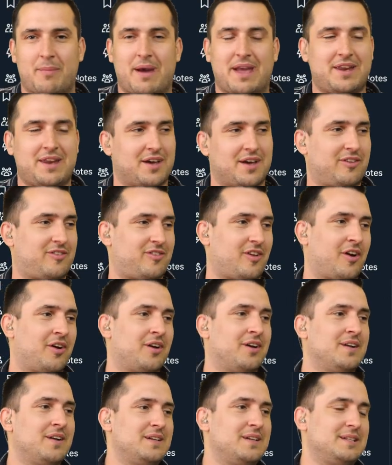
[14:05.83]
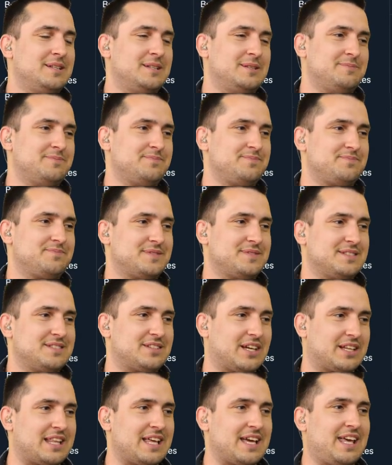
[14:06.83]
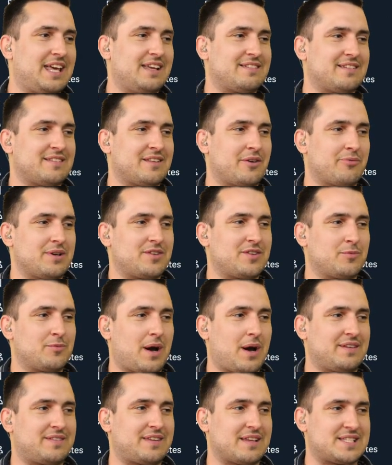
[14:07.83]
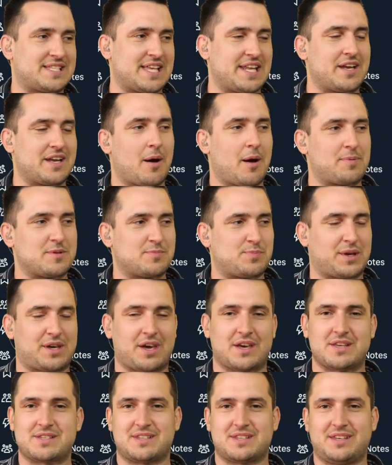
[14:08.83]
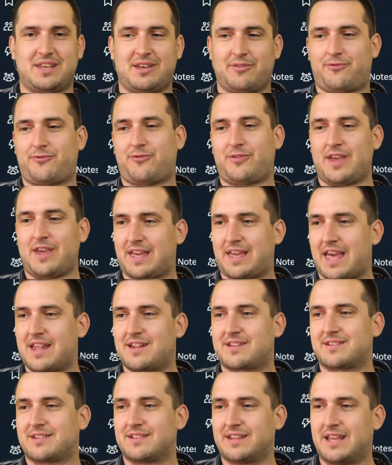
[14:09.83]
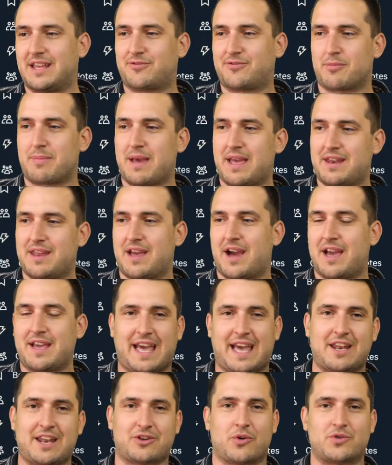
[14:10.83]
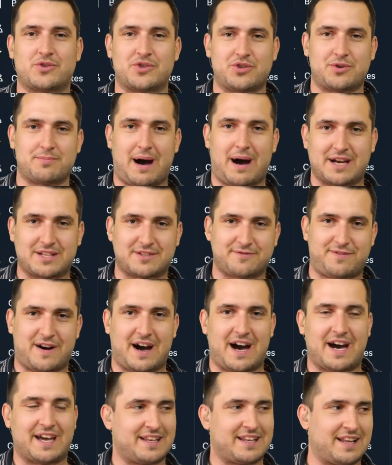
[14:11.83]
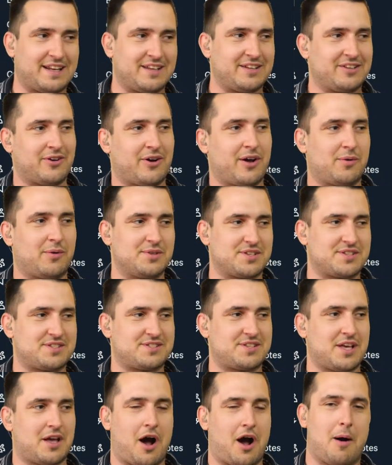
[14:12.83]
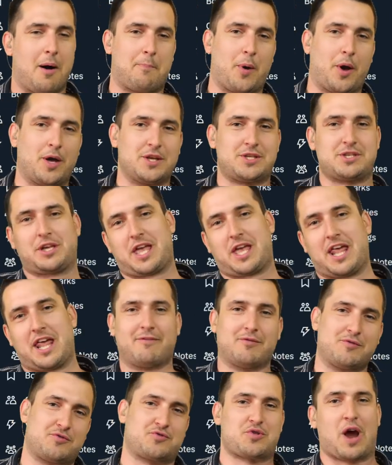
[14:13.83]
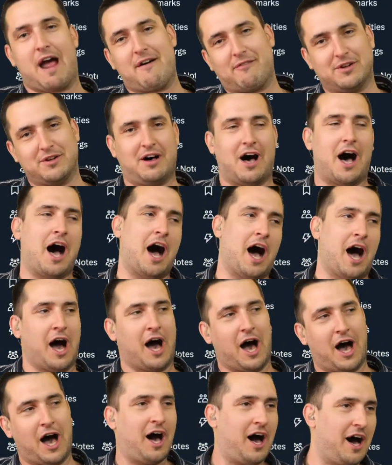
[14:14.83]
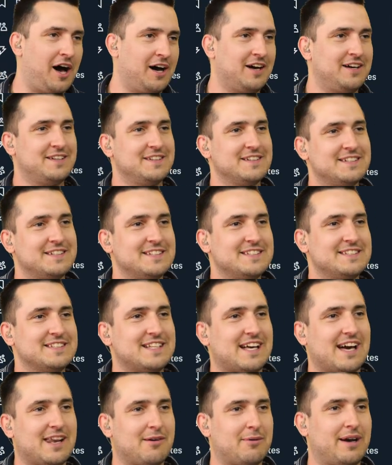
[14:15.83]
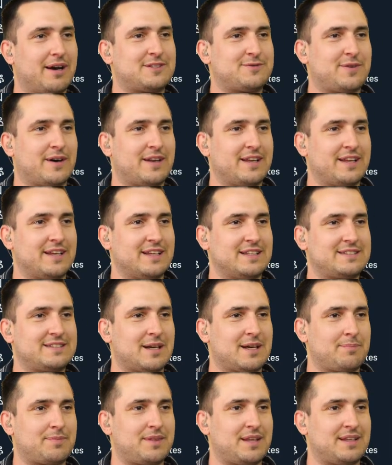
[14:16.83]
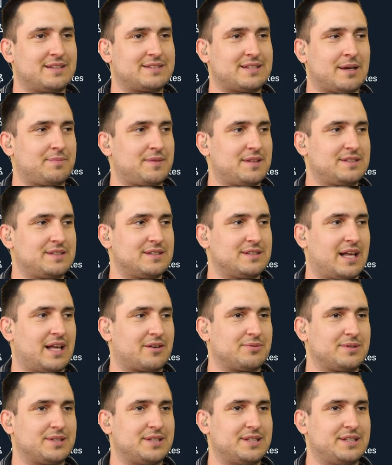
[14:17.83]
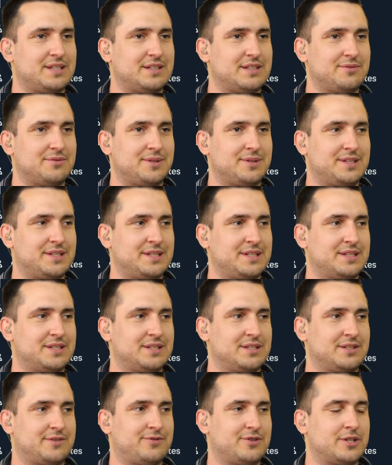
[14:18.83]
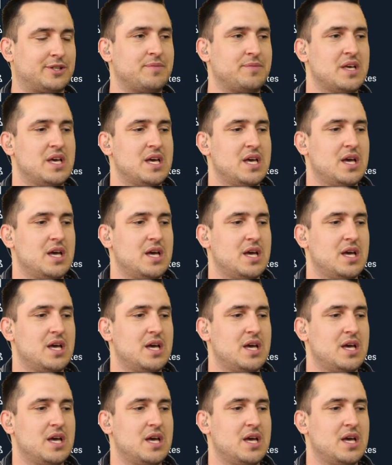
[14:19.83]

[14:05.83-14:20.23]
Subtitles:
Romania. So I think the reason why he said set it up is because if he can't leave Romania, he can't go to Dubai to fight, and then, you know, he will just say, oh, bitch, you can't even travel. Anyway, it's funny. It's something to like really, really look for.